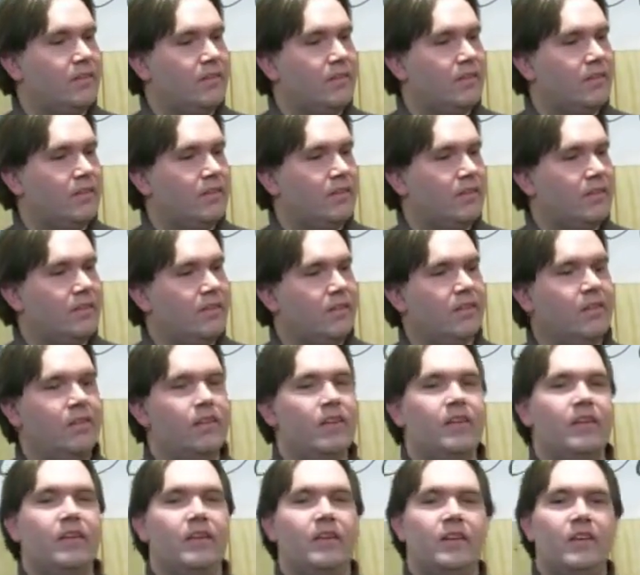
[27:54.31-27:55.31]

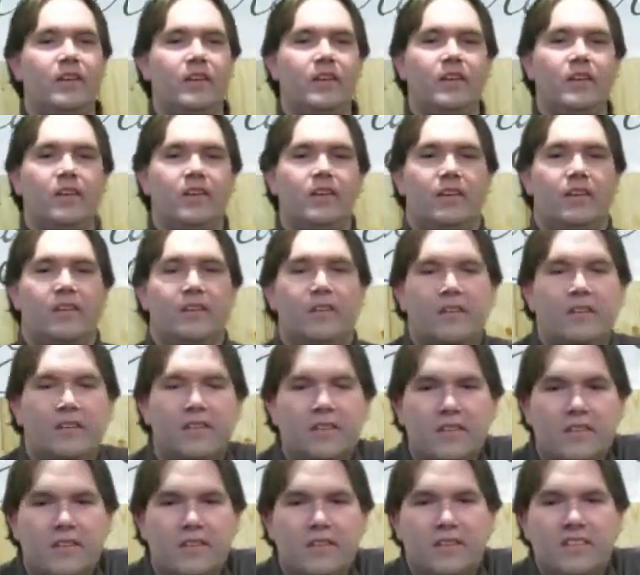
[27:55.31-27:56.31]

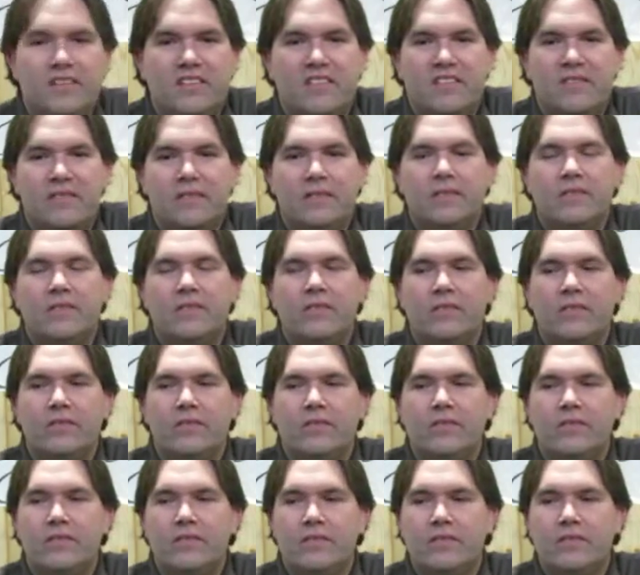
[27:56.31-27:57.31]

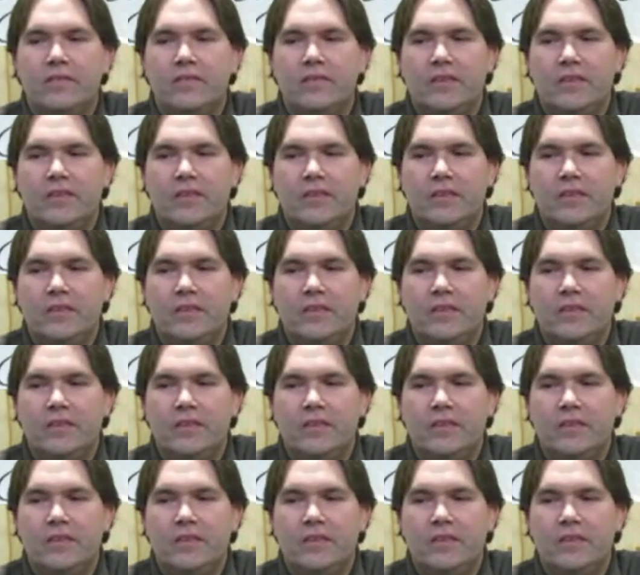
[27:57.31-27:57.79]
(silence)